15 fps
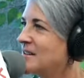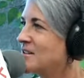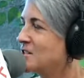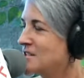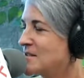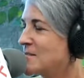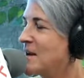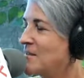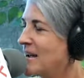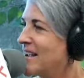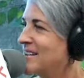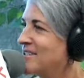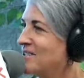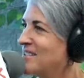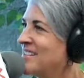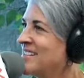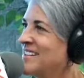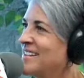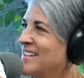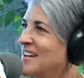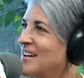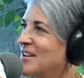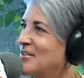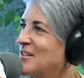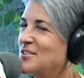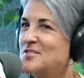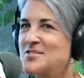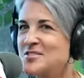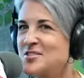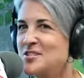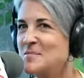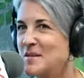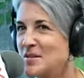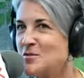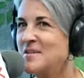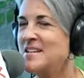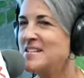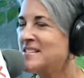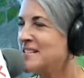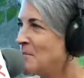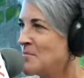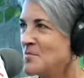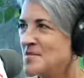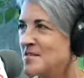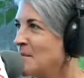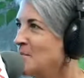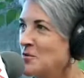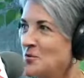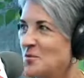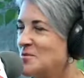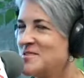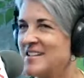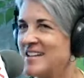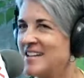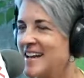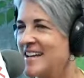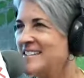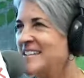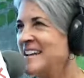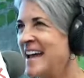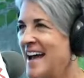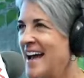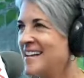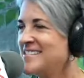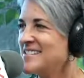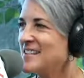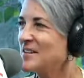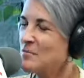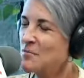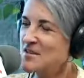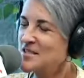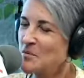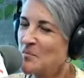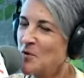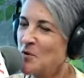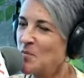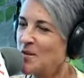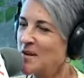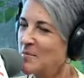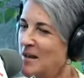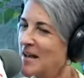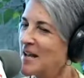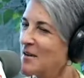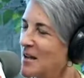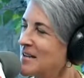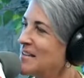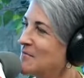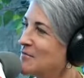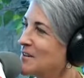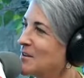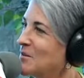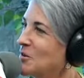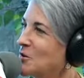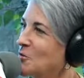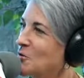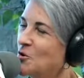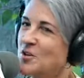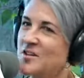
about my age, that she's been doing some new routine. I didn't ask; it wasn't appropriate, but I definitely could